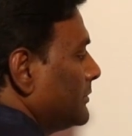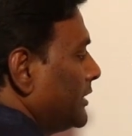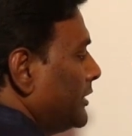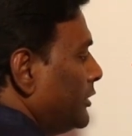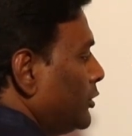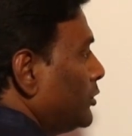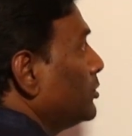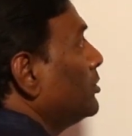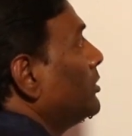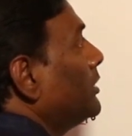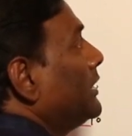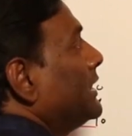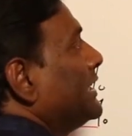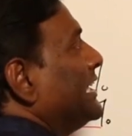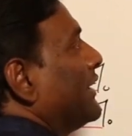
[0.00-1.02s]
into
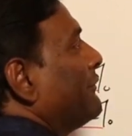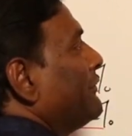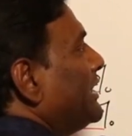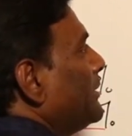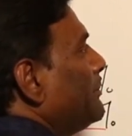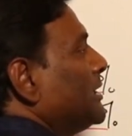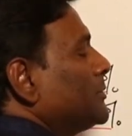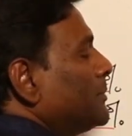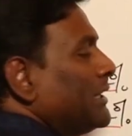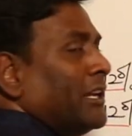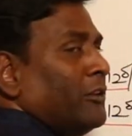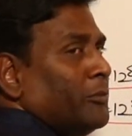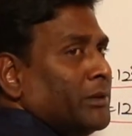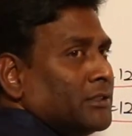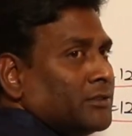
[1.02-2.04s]
MVA base by
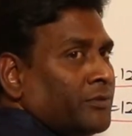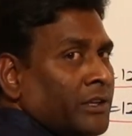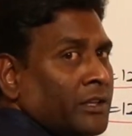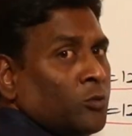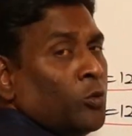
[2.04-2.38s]
KV base square.